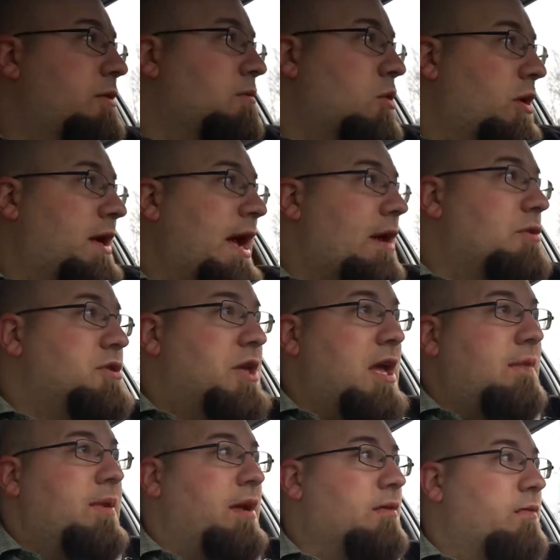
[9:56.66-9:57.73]
to do more couch
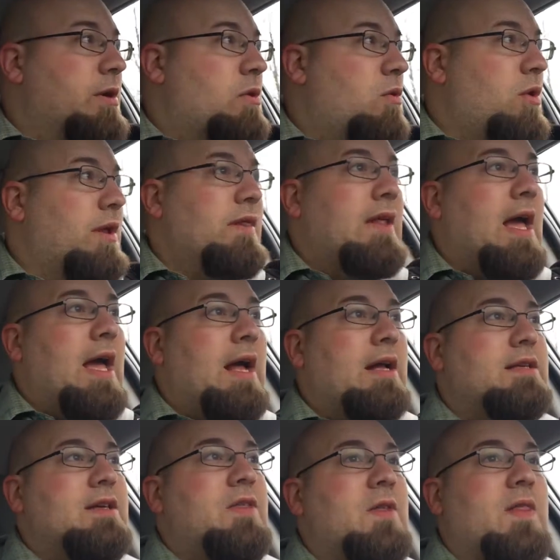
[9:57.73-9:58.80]
gaming and recording
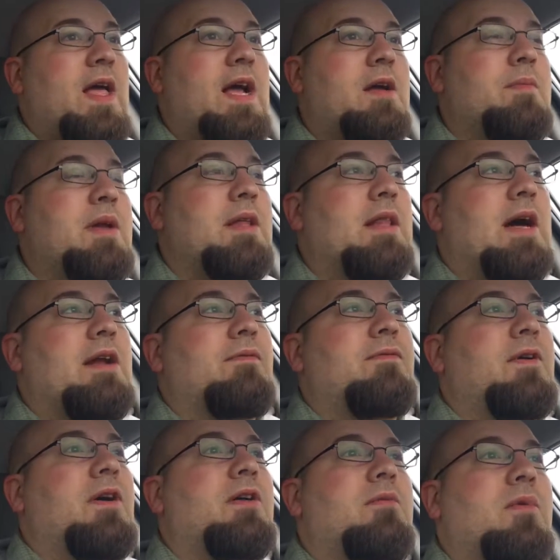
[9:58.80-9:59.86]
that, because I think that could be a lot of
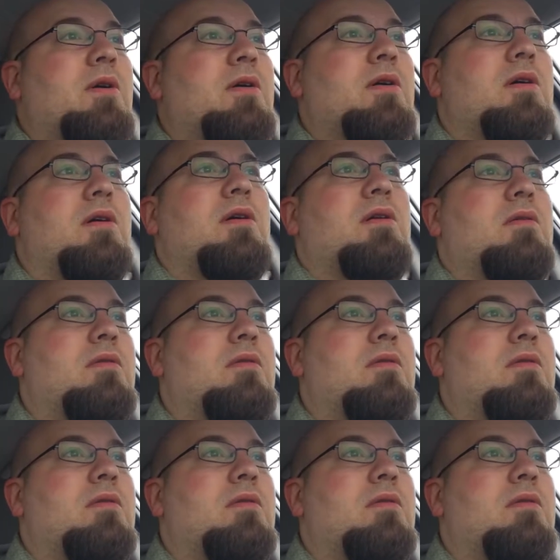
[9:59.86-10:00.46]
fun, where